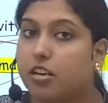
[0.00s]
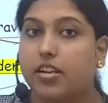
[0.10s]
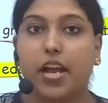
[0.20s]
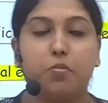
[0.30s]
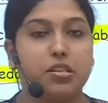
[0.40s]

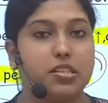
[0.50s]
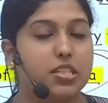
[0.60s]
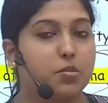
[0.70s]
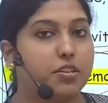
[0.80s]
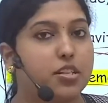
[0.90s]
diabetes
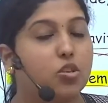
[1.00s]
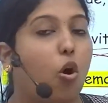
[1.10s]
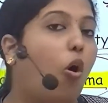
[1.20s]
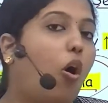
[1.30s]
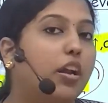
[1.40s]
insipidus
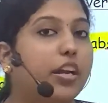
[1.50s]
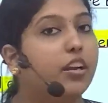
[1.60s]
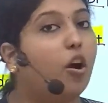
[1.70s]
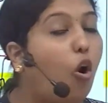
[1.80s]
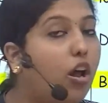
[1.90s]
or
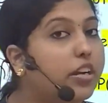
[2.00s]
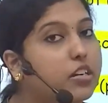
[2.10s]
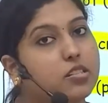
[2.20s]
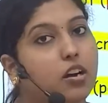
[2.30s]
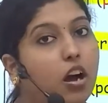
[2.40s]
it is
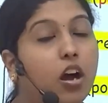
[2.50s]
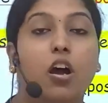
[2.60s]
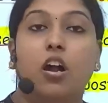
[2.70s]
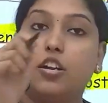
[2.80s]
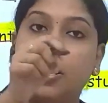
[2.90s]
a
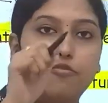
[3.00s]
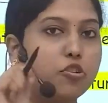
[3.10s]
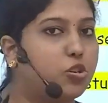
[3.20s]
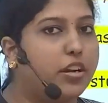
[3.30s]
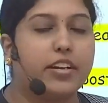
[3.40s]

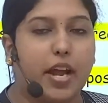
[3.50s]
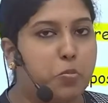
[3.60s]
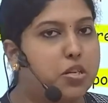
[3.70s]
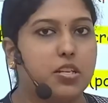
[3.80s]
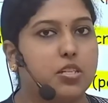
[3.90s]
nephrogenic diabetes
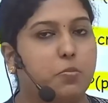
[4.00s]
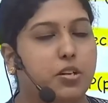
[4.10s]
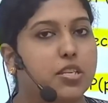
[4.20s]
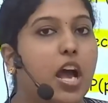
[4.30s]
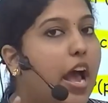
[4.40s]
insipidus.
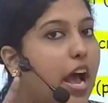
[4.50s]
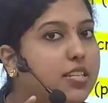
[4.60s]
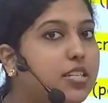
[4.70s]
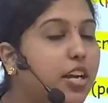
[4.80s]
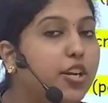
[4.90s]
As I
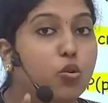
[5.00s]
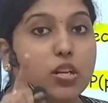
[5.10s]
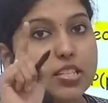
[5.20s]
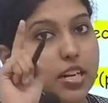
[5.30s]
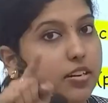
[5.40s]
said you, in
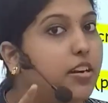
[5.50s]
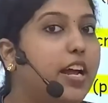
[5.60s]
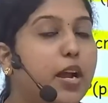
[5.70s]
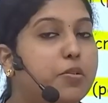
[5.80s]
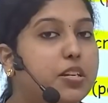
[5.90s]
central
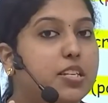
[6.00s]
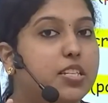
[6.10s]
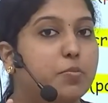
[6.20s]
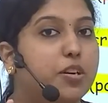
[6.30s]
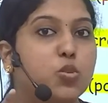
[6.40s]
diabetes
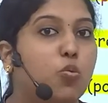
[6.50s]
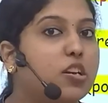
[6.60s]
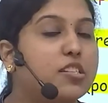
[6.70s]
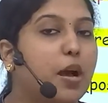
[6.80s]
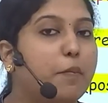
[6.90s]
insipidus, what is
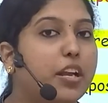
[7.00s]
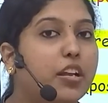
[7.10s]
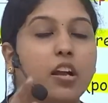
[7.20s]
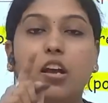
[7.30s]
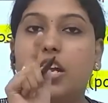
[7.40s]
happening?
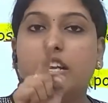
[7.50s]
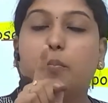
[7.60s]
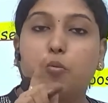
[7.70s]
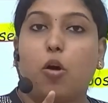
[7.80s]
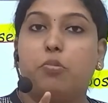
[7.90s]
The
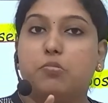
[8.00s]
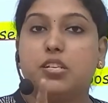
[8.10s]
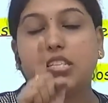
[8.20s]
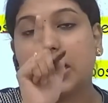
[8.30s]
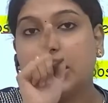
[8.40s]
problem is
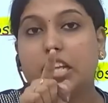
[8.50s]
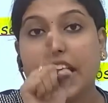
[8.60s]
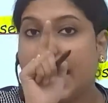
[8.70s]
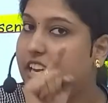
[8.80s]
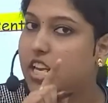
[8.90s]
in the
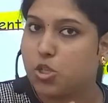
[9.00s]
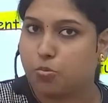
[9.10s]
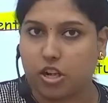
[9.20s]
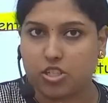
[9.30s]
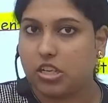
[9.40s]
ADH
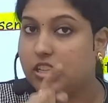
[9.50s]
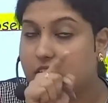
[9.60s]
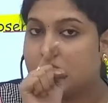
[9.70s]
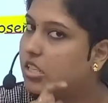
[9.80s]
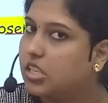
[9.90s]
production, there is
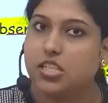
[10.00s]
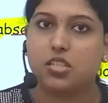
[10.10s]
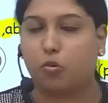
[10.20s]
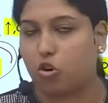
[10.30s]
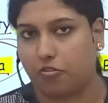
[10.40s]
decreased
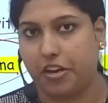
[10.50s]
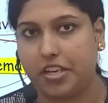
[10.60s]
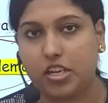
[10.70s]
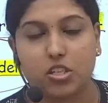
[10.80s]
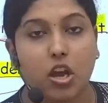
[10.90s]
amount of
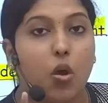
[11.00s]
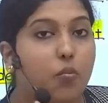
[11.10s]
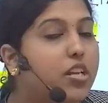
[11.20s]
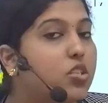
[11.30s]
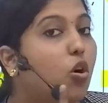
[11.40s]
ADH.
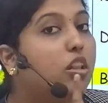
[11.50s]
Whereas on the